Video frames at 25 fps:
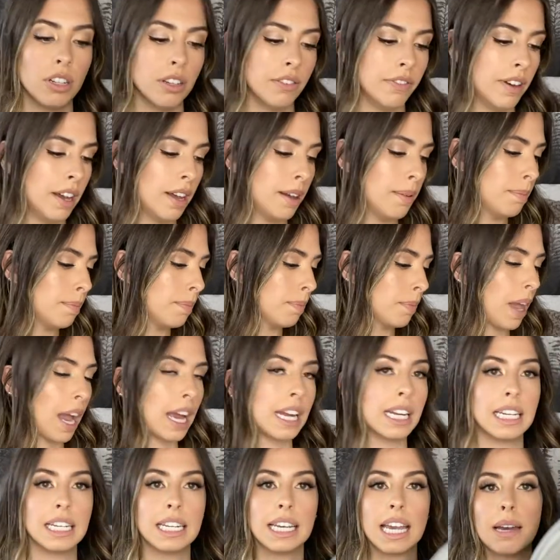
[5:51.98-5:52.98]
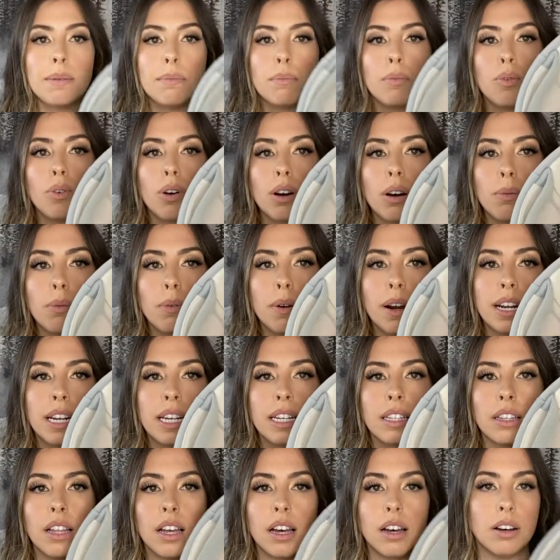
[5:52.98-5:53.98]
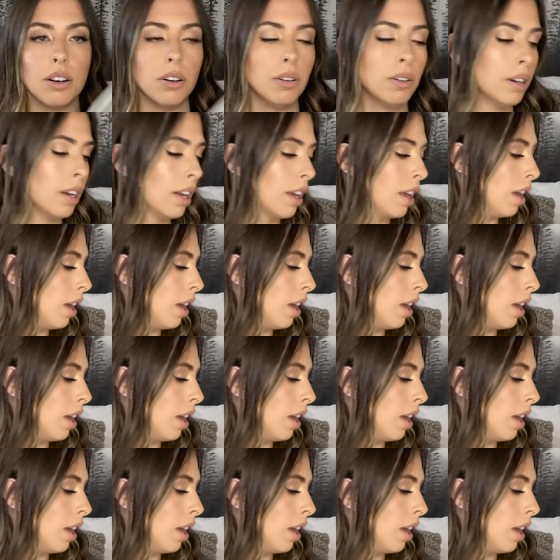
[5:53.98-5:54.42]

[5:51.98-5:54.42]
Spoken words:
of them. I need to get more, running low.